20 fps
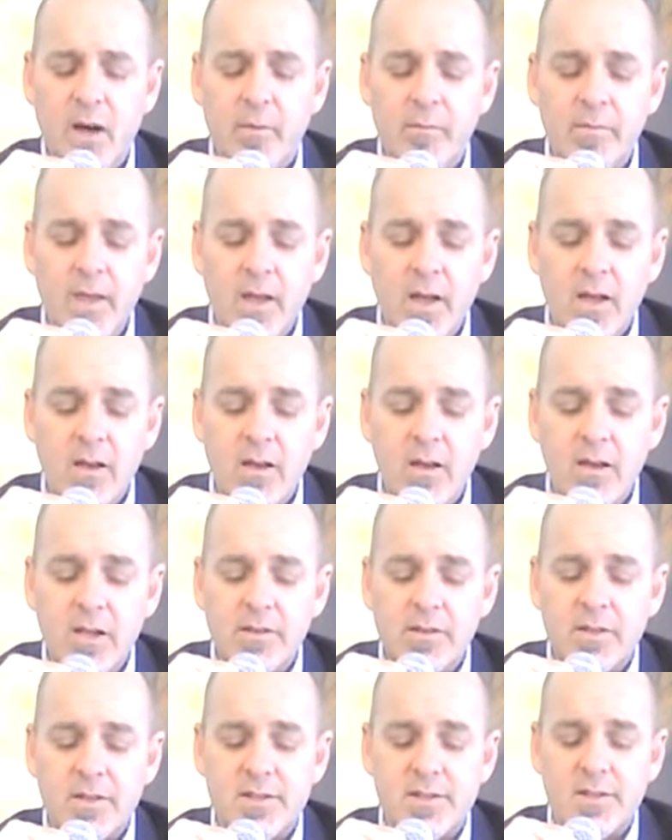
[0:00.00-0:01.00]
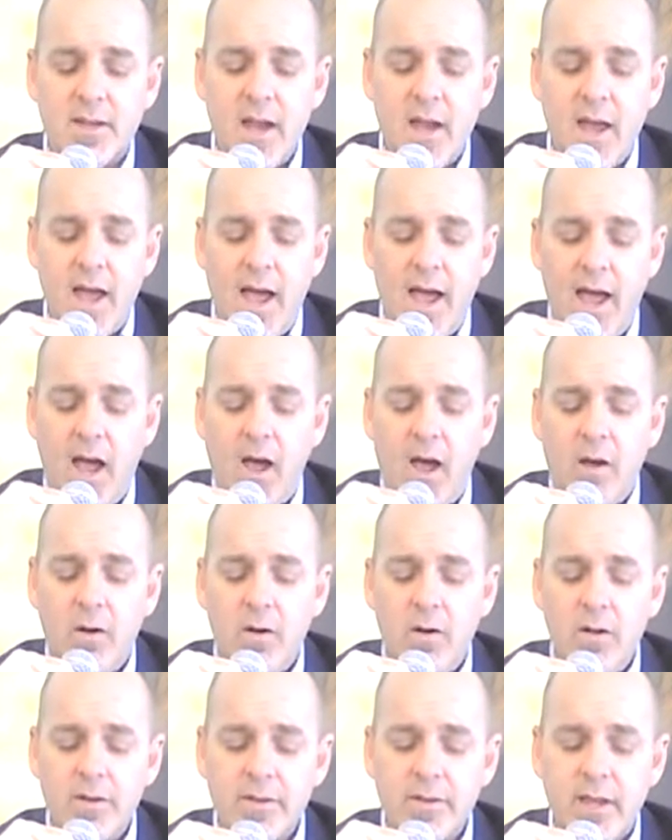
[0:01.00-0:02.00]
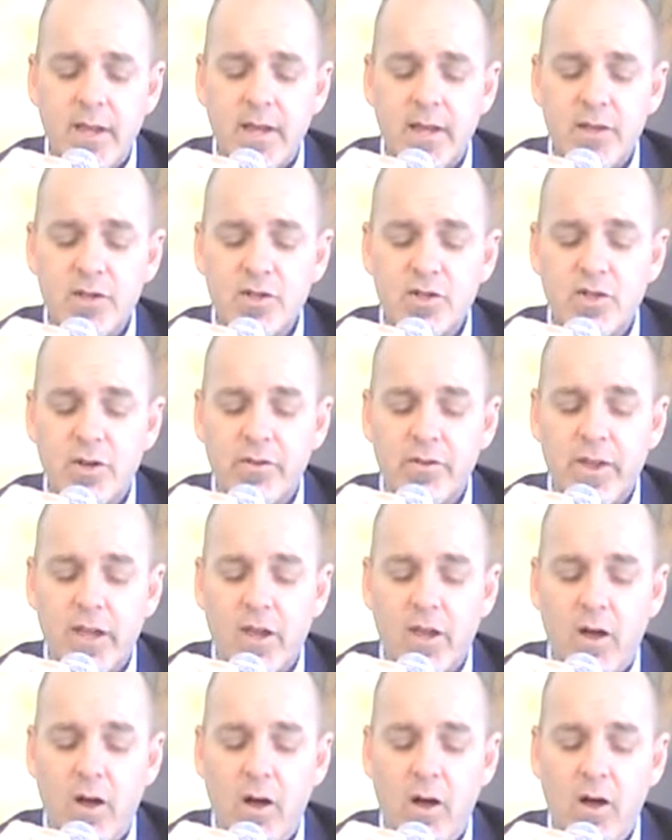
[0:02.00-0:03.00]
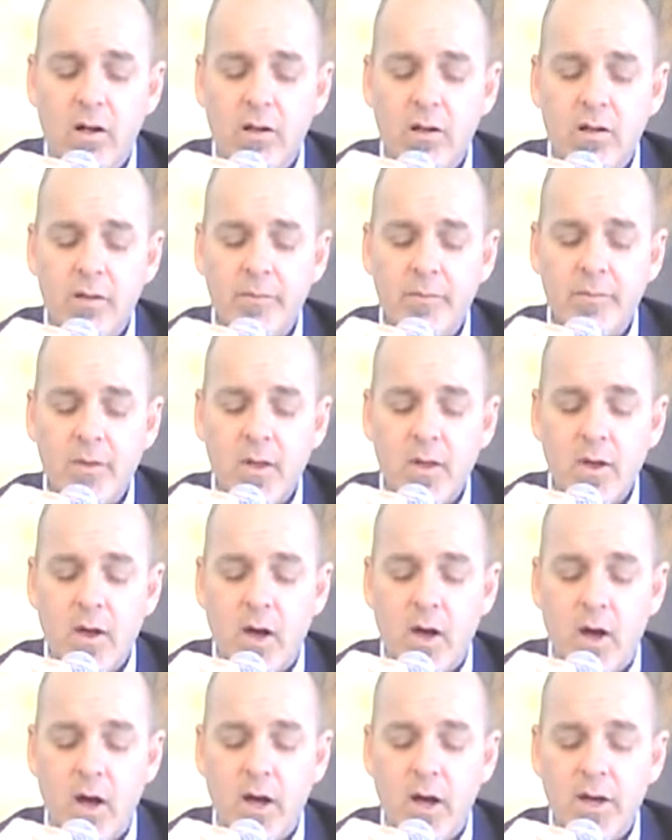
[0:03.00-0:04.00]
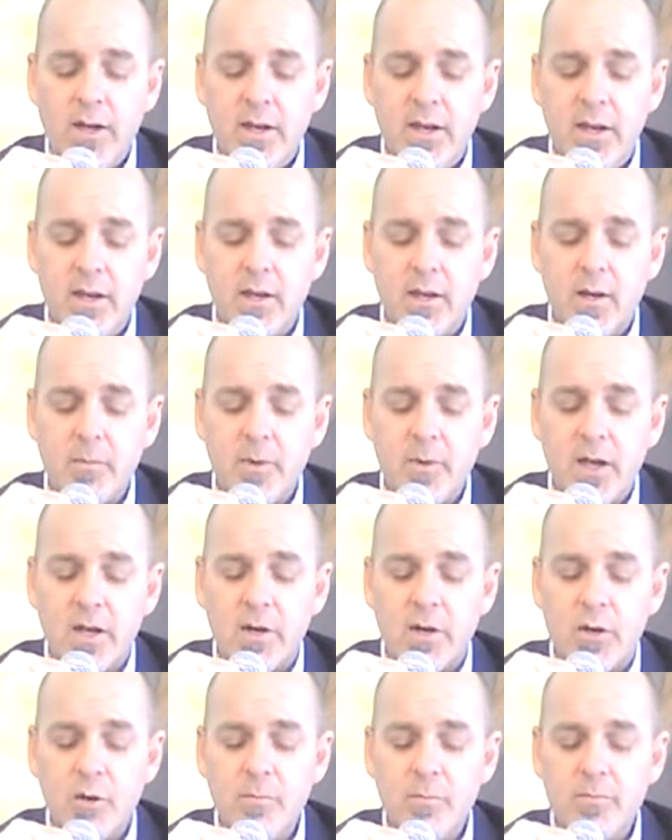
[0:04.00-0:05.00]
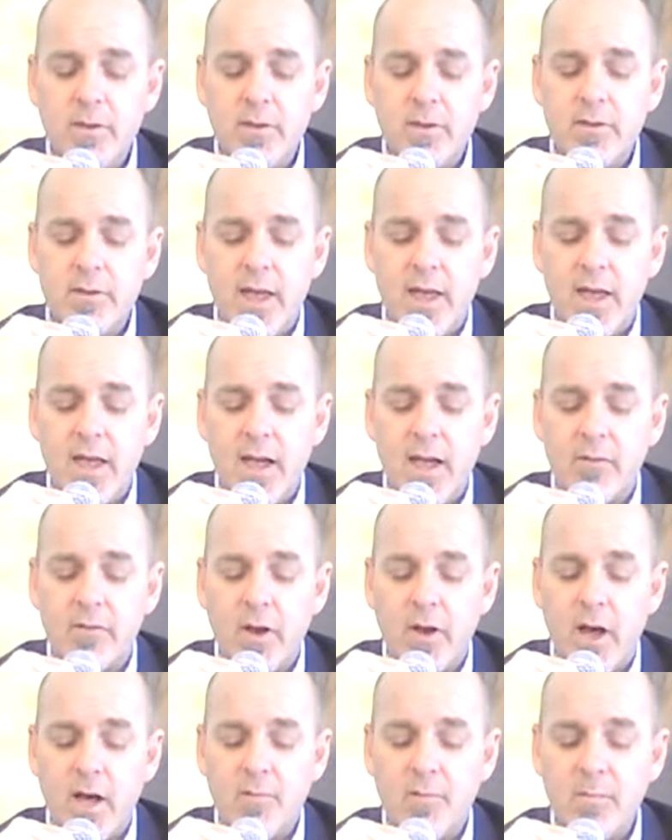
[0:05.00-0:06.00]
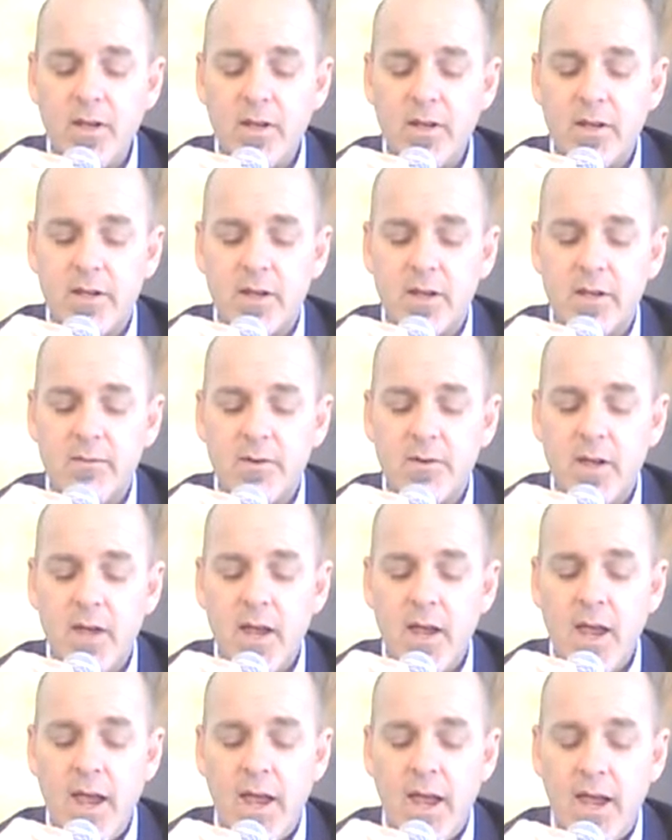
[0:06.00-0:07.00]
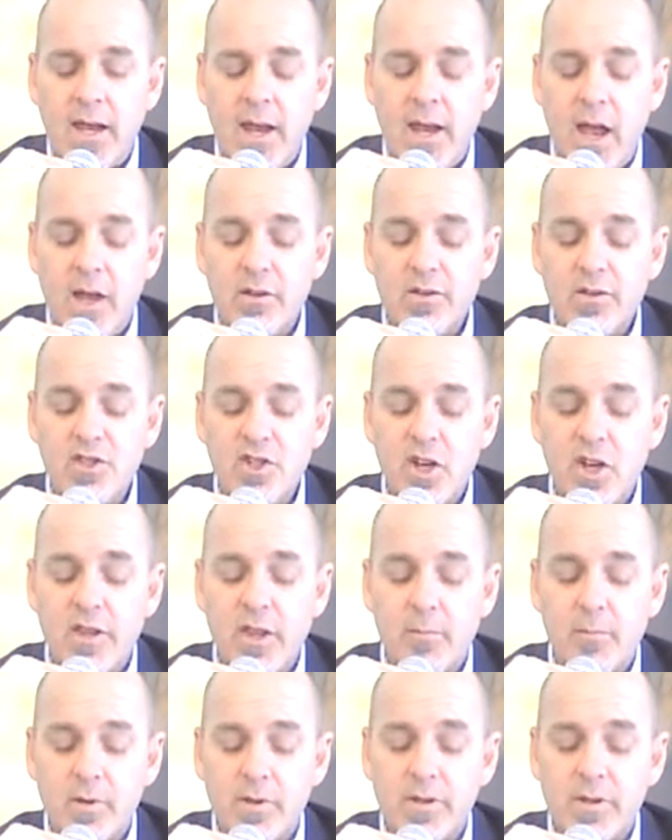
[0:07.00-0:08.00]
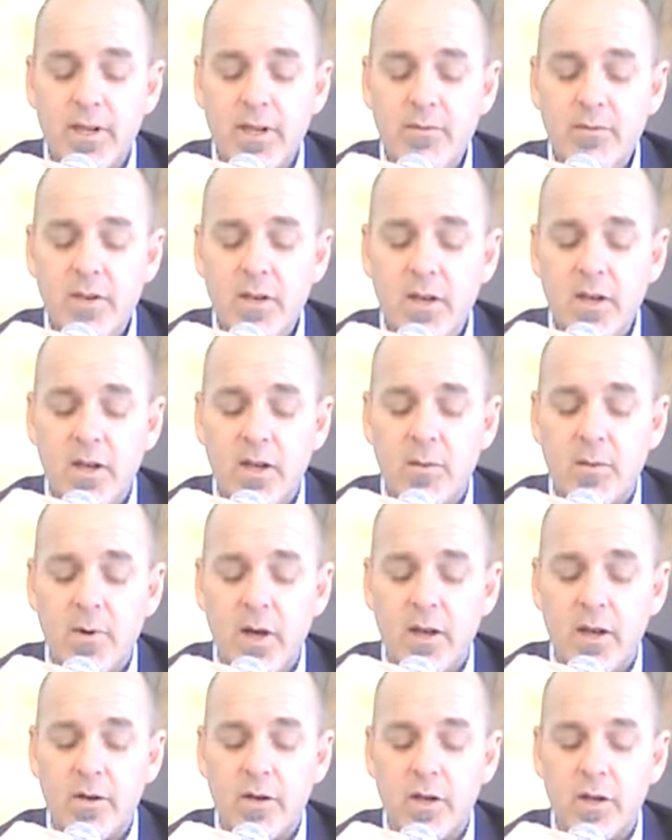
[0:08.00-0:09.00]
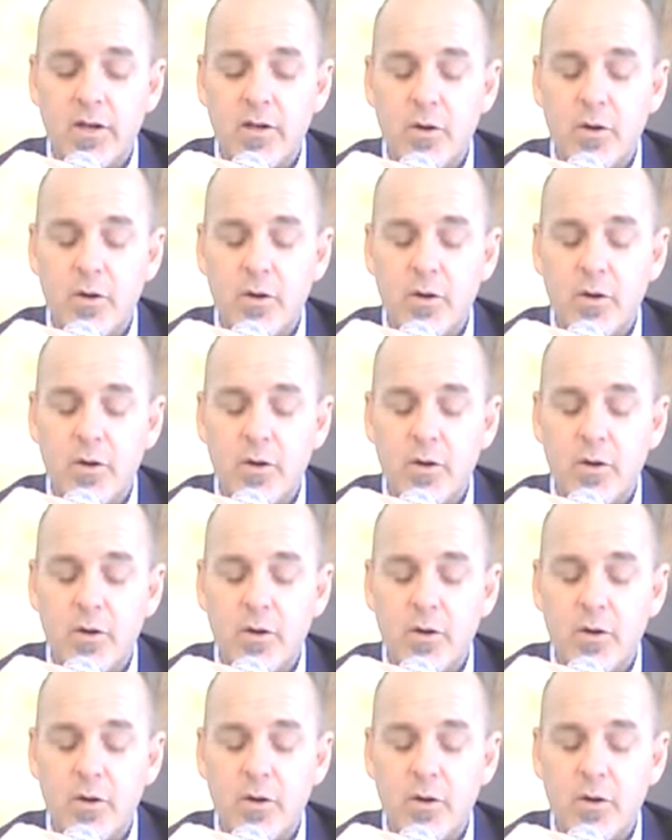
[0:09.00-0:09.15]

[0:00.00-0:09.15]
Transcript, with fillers: Now, look at this. How then shall they call on him in whom they have not believed? And how shall they believe in him